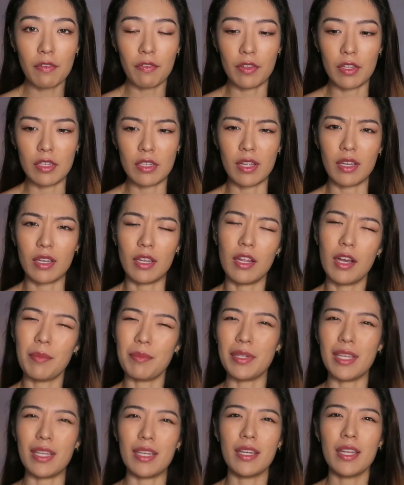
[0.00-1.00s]
It's like an
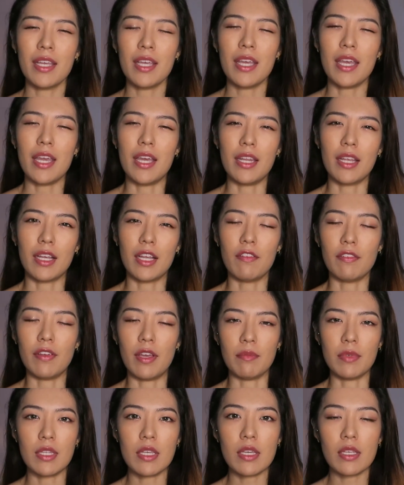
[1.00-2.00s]
update and kind of
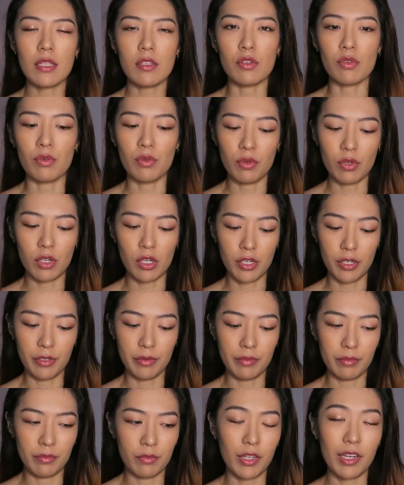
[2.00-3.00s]
empty. So
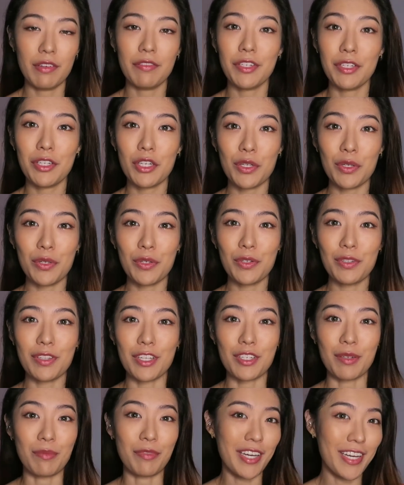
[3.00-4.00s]
without further ado, let's
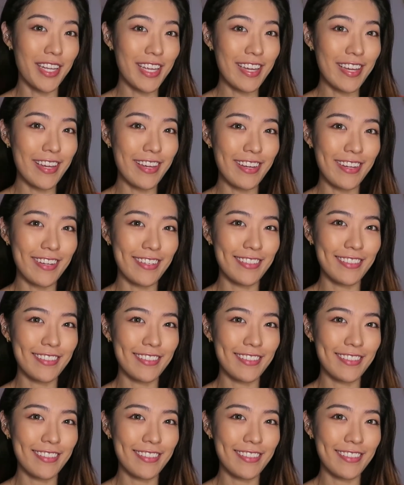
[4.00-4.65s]
jump right in.